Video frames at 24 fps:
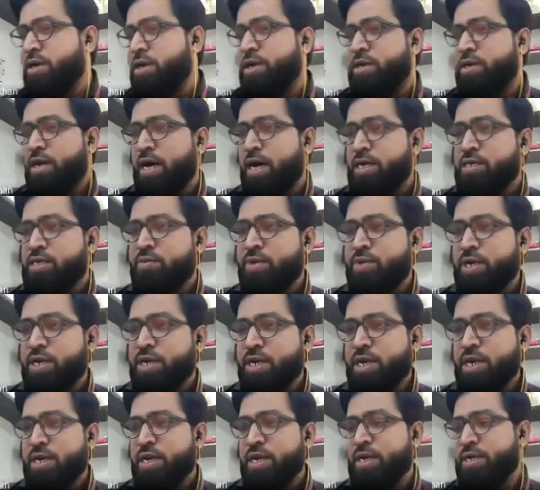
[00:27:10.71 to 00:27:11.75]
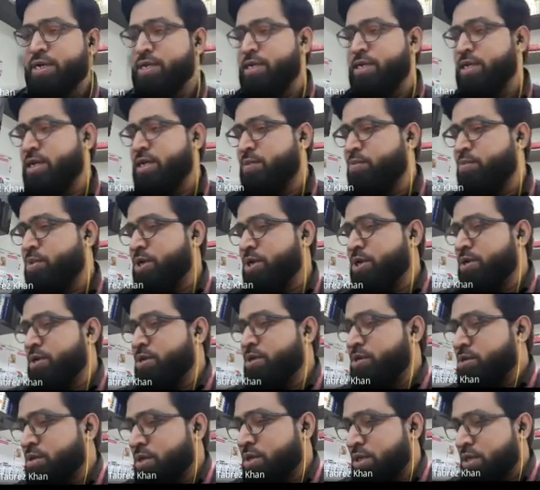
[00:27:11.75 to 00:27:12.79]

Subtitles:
It asks me again, enter the number,